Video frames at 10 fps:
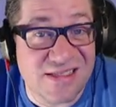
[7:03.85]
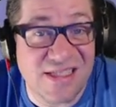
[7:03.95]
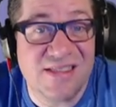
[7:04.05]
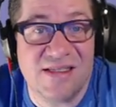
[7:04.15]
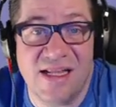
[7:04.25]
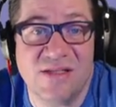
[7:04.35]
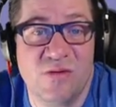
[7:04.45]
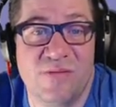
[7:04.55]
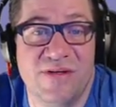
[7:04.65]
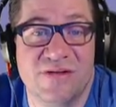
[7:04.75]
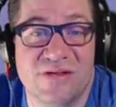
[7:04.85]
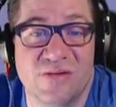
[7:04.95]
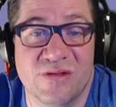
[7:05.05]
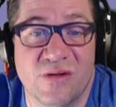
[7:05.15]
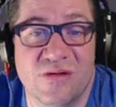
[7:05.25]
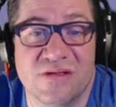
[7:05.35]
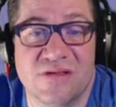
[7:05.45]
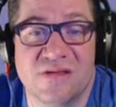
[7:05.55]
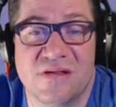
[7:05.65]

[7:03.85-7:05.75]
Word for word: That's that's what appeals to adults.